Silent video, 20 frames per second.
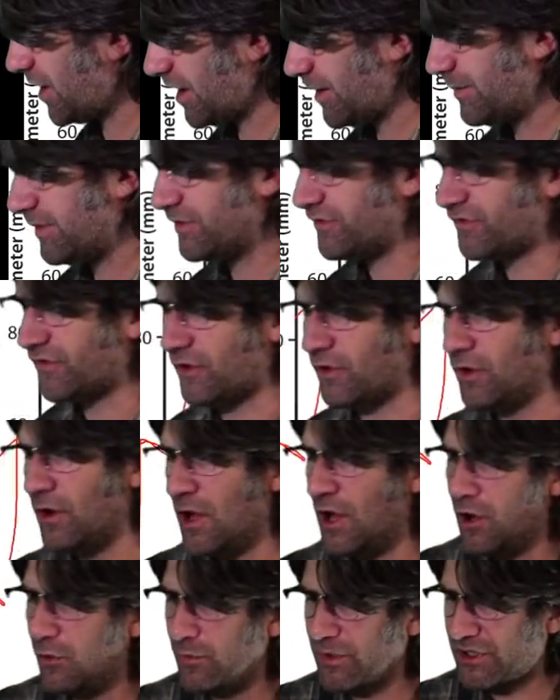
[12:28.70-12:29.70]
And so
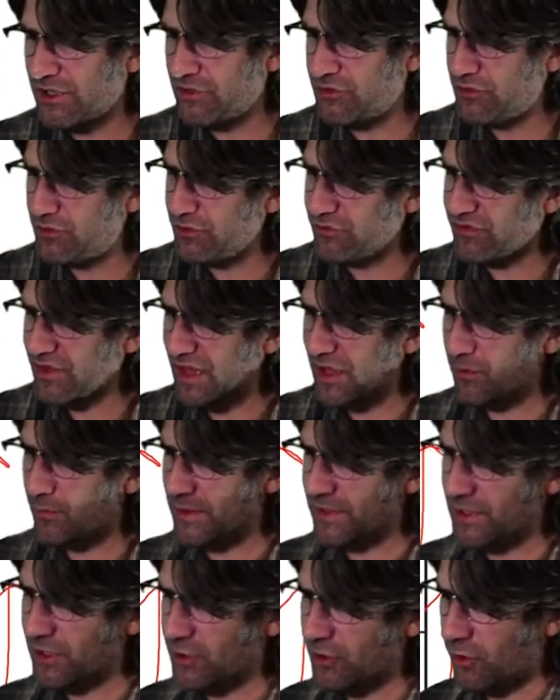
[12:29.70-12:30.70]
we can use that. We
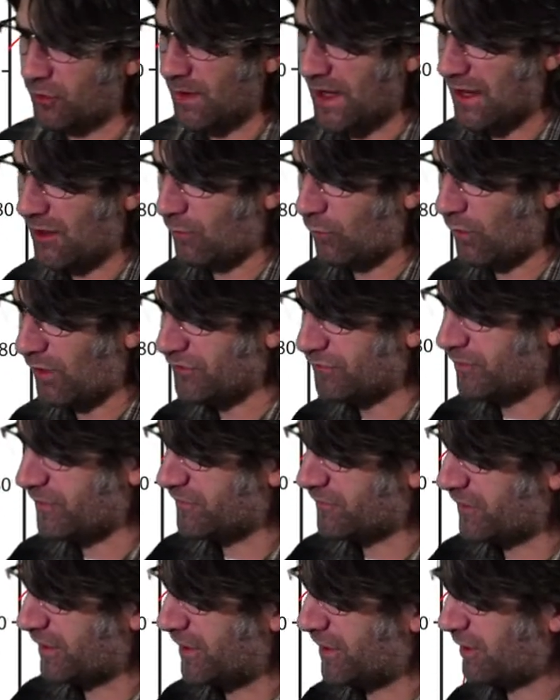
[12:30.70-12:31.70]
can go out, once we've
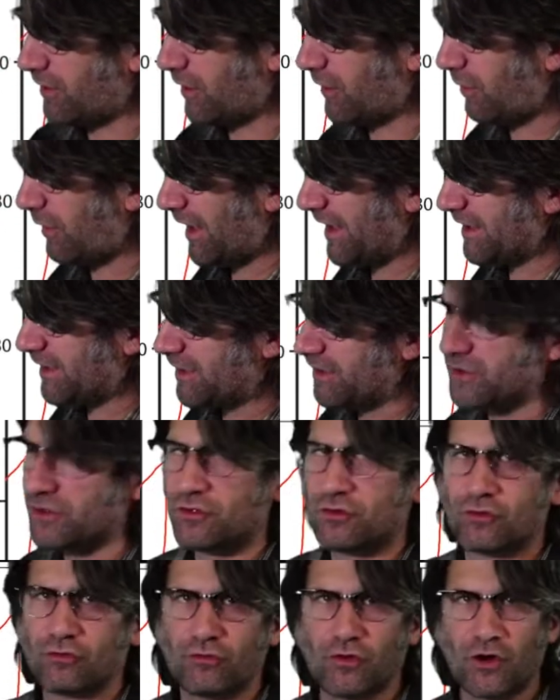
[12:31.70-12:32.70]
created our lichen
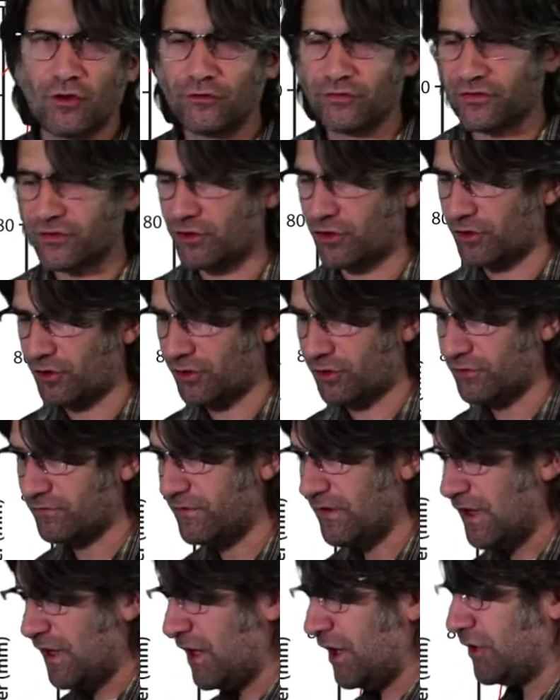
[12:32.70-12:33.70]
growth curve,
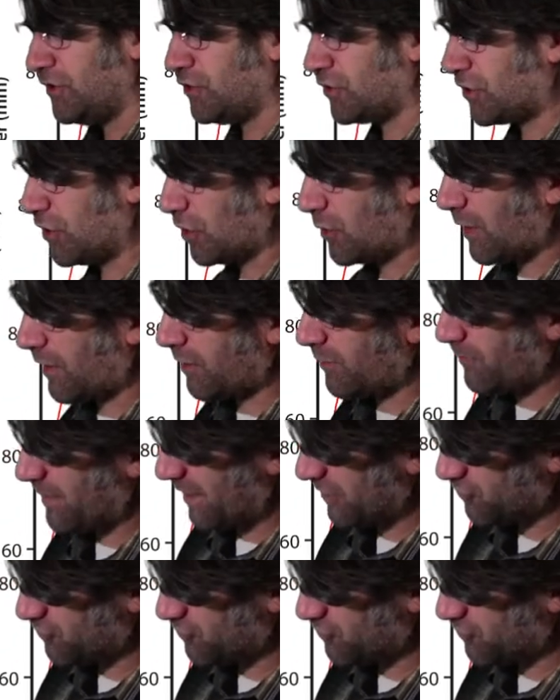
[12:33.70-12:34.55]
you can go out and measure a